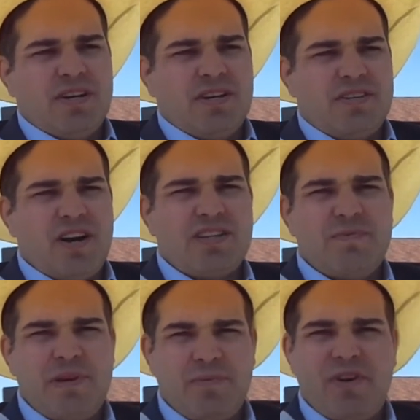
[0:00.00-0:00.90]
talk to
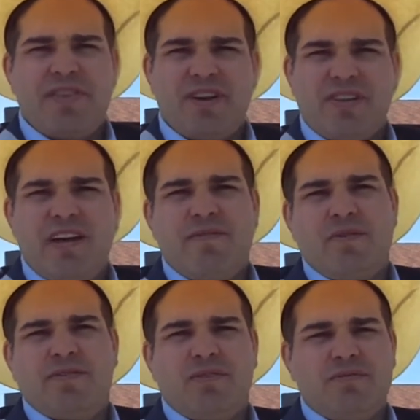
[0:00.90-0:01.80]
people on their
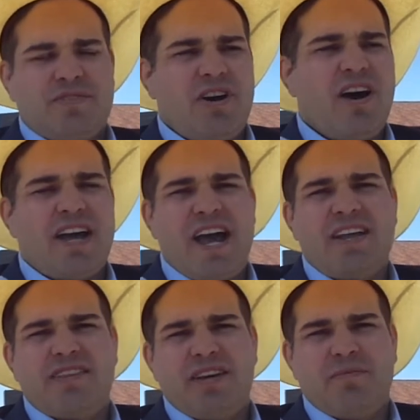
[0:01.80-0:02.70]
level. Don't talk
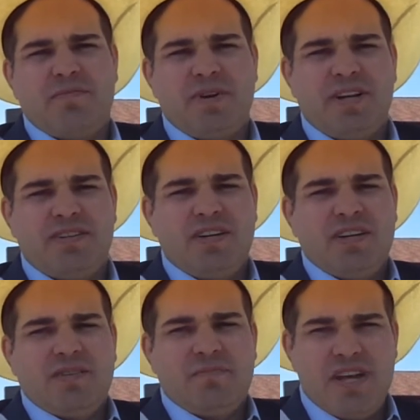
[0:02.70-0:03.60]
at them, but
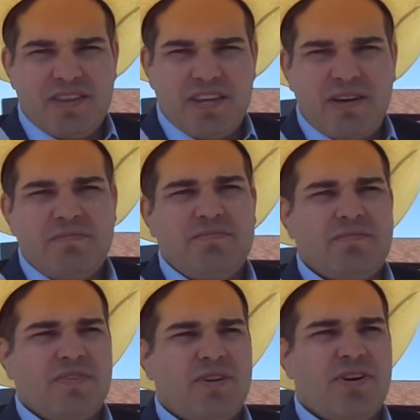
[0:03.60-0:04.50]
meet them,
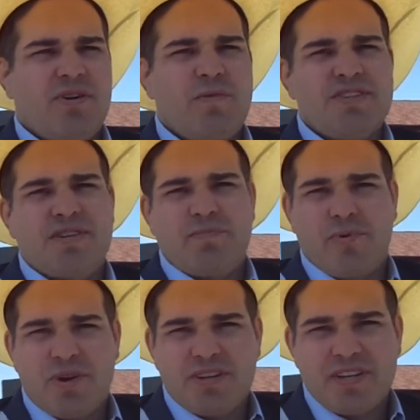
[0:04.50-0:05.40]
learn what's
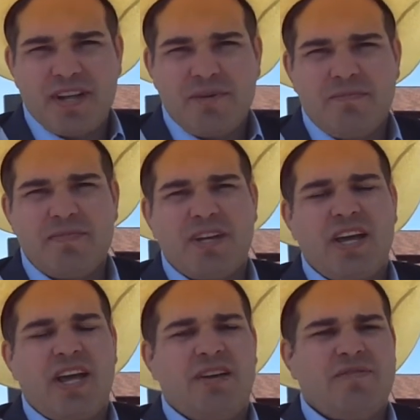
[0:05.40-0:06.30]
important to them,
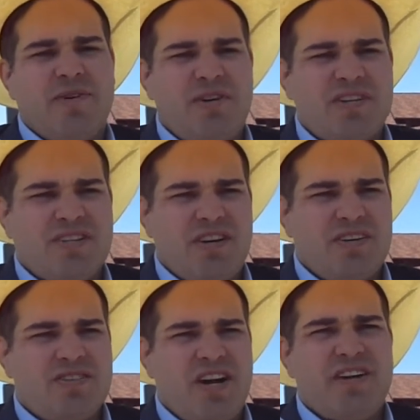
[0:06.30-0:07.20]
and focus
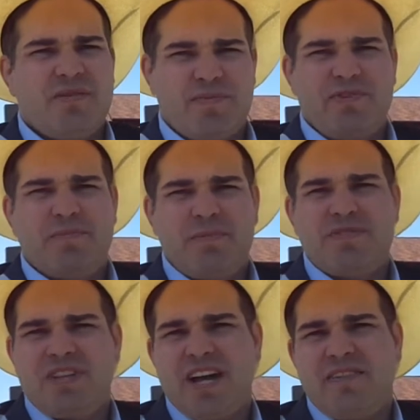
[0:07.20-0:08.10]
on trying to improve
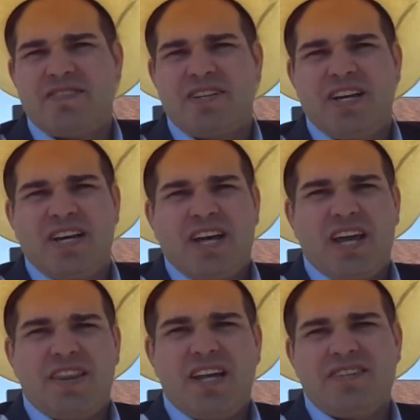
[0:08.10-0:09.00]
people's lives.
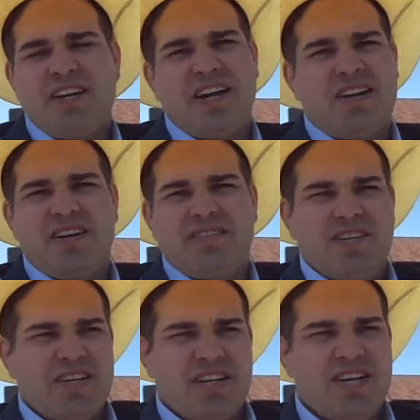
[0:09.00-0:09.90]
And that's not a
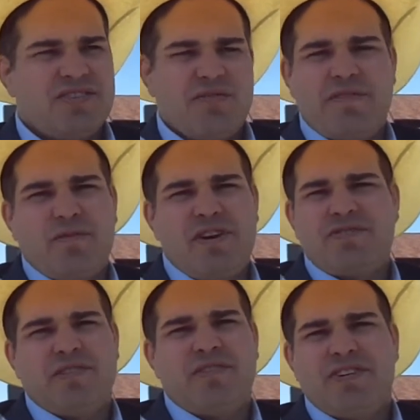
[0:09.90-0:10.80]
East River,
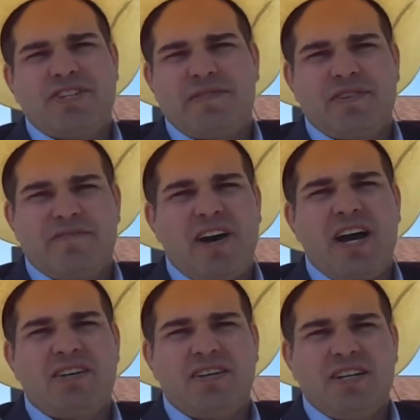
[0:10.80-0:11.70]
West River
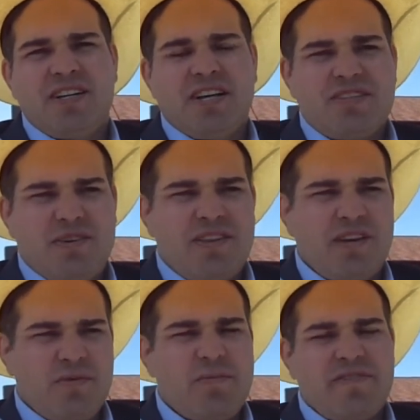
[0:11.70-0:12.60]
divide. And so I
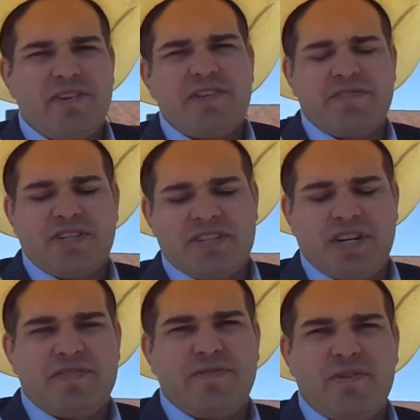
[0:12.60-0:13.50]
think we'll be very
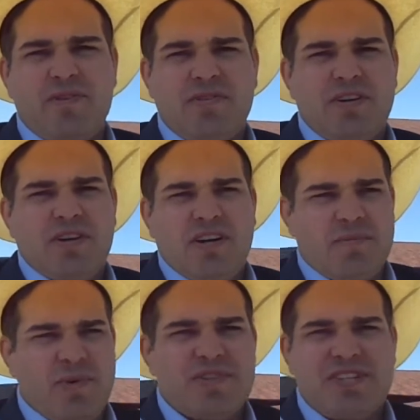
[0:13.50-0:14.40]
successful
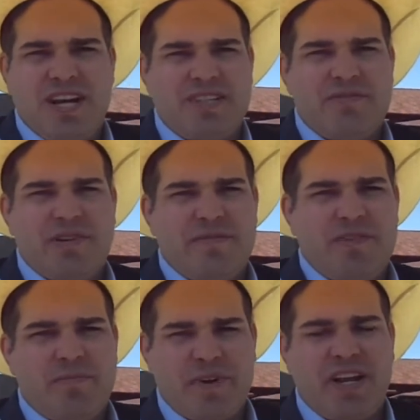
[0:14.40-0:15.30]
on both sides of the river
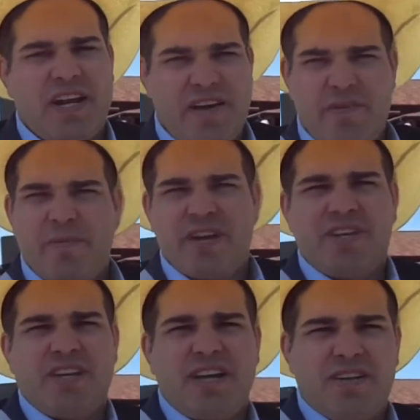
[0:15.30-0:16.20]
of bringing everybody
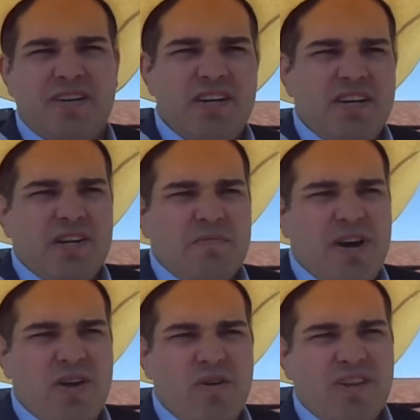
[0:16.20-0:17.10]
together.
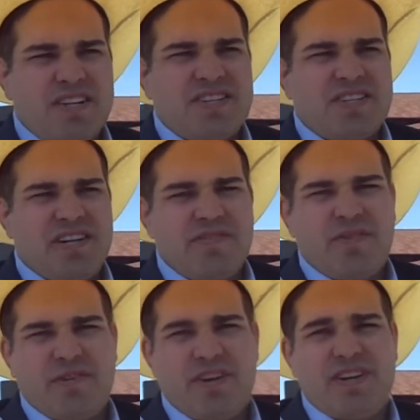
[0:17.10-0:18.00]
My whole legislative
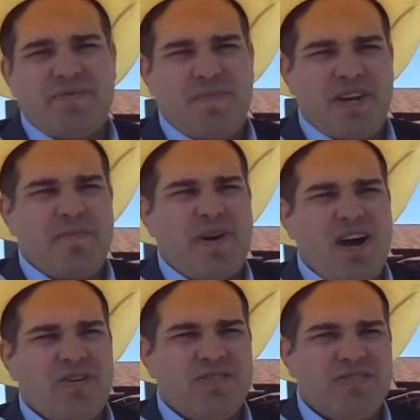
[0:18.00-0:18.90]
career has been
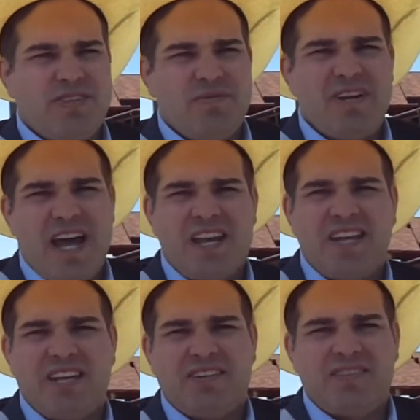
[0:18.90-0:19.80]
about
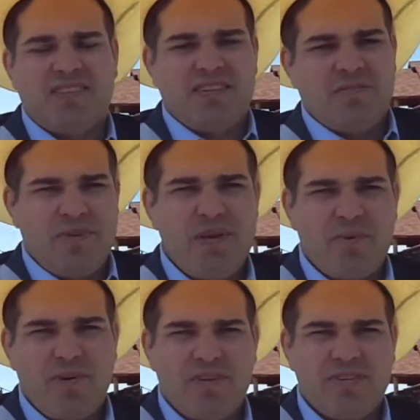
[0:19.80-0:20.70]
uniting
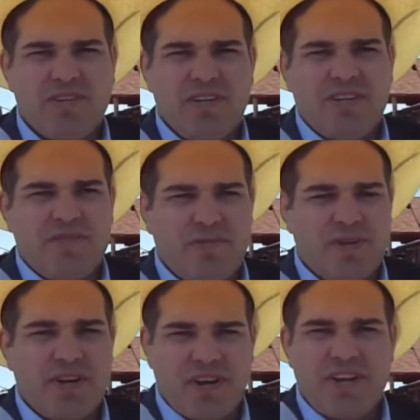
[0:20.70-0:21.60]
people
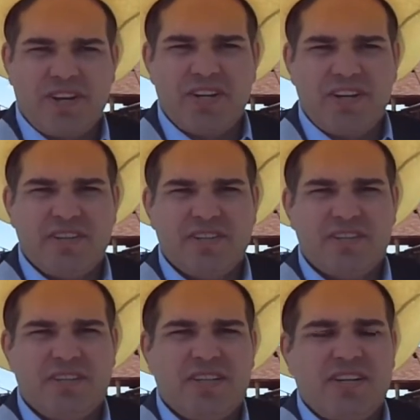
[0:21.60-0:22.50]
for the greater good.
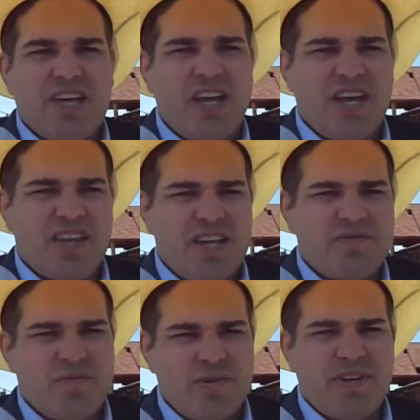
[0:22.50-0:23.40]
And that's
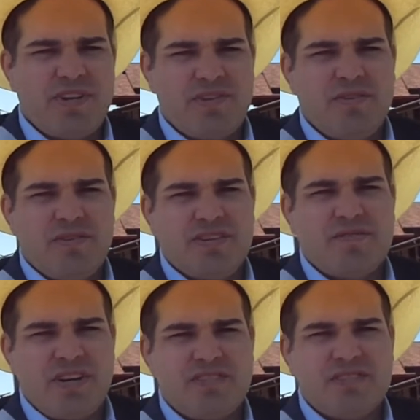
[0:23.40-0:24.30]
what we're going to do in this
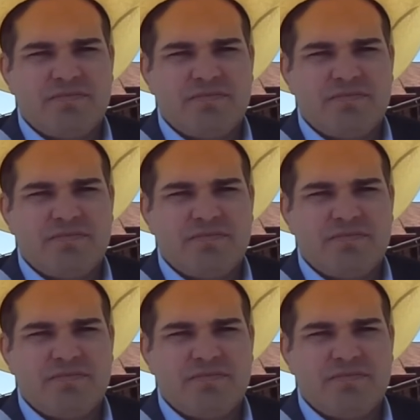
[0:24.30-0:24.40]
race.